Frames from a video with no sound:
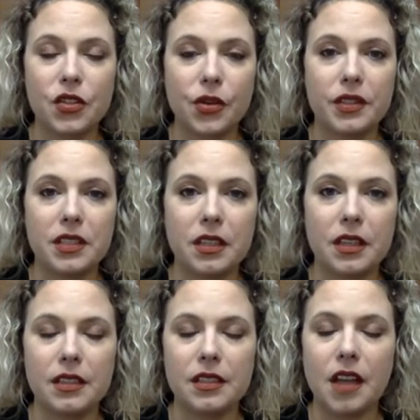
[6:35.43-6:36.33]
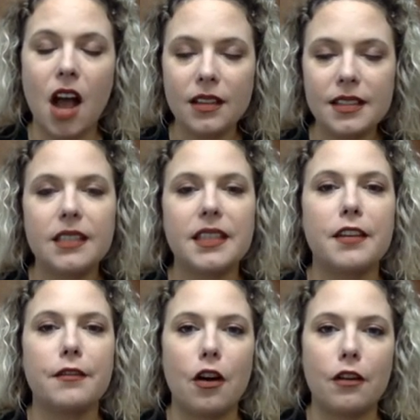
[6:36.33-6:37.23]
So it's a
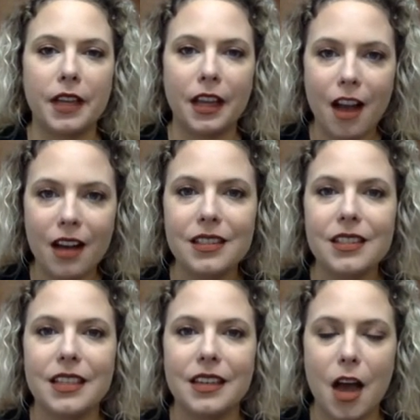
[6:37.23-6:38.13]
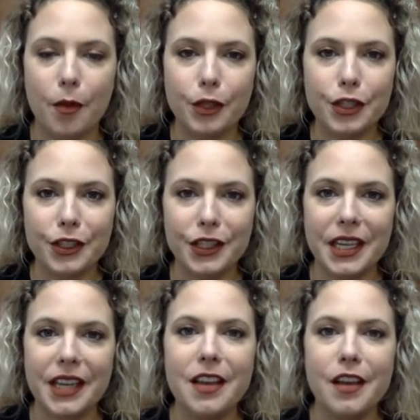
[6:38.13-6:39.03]
constantly evolving, constant
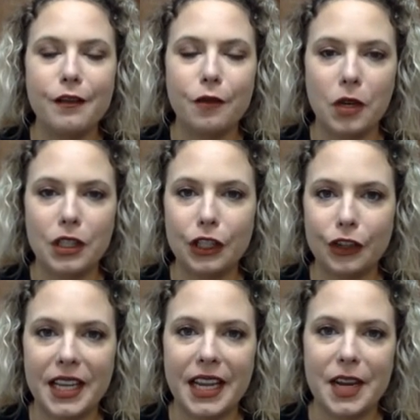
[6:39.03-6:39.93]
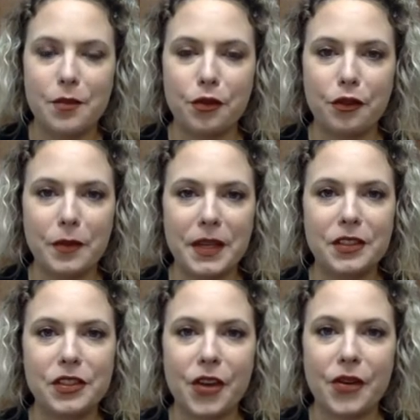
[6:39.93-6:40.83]
opportunity for learning and
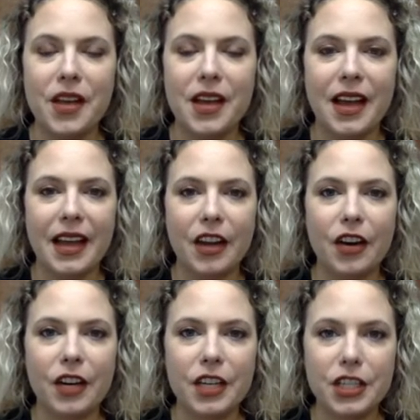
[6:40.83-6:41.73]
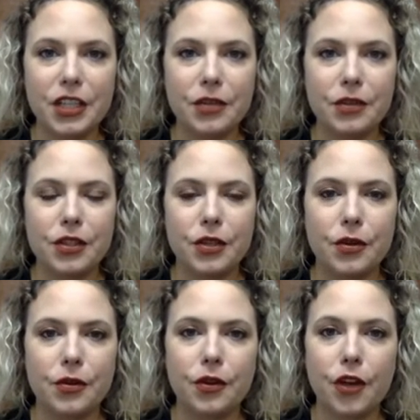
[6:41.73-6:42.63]
improvement. So I encourage you
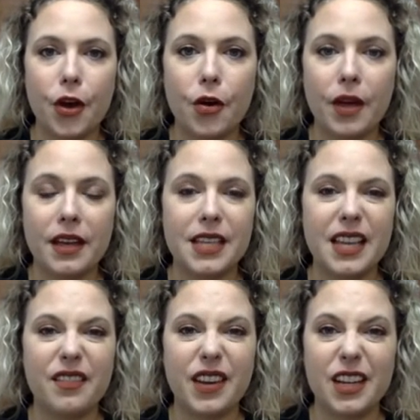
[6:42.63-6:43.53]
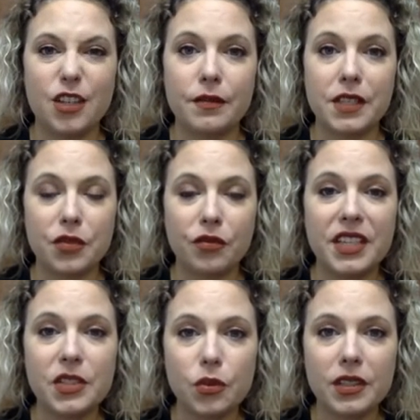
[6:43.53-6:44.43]
to go and take advantage of these
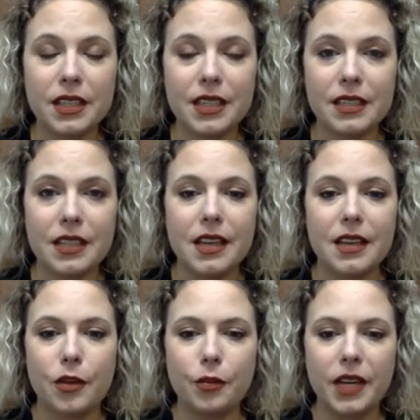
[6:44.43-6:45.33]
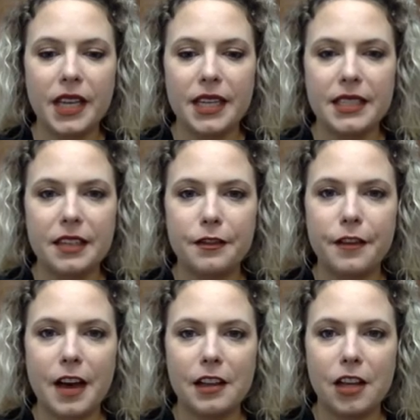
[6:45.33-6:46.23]
resources. They're pretty easy to
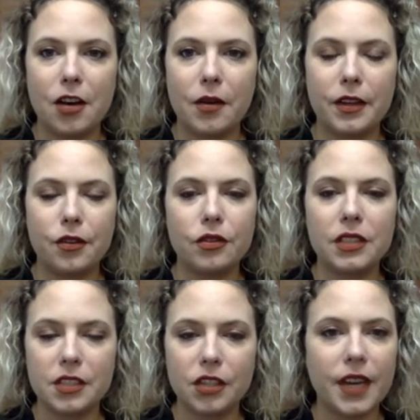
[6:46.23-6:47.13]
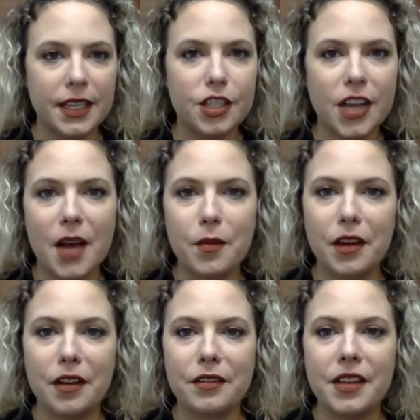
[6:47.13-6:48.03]
follow, and Google does a great job
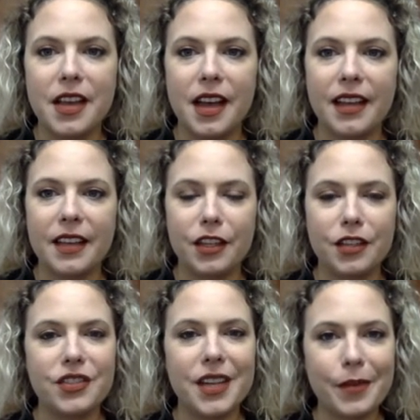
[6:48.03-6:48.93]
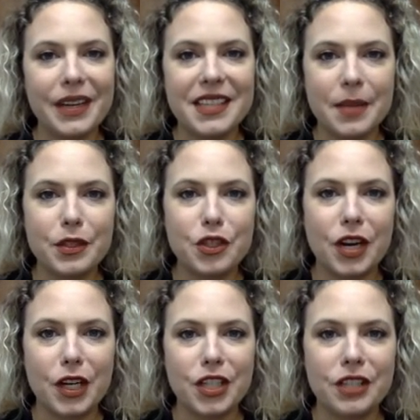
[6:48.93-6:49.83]
of giving you step-by-step
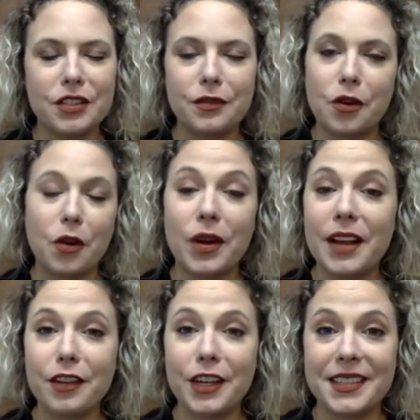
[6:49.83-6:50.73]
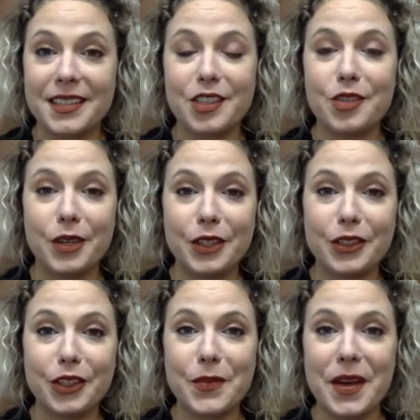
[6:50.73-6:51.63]
instructions for whatever it is that you want to
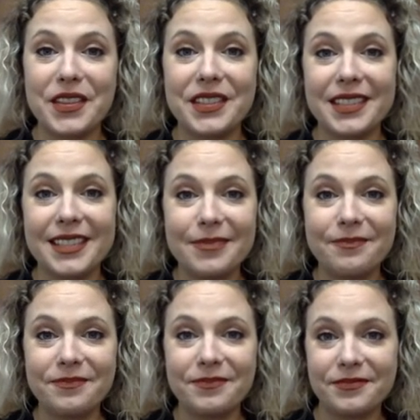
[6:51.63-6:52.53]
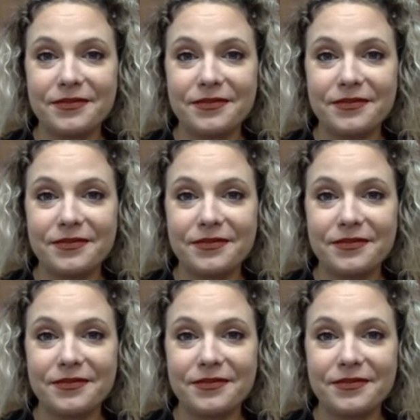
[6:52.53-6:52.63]
learn about the system.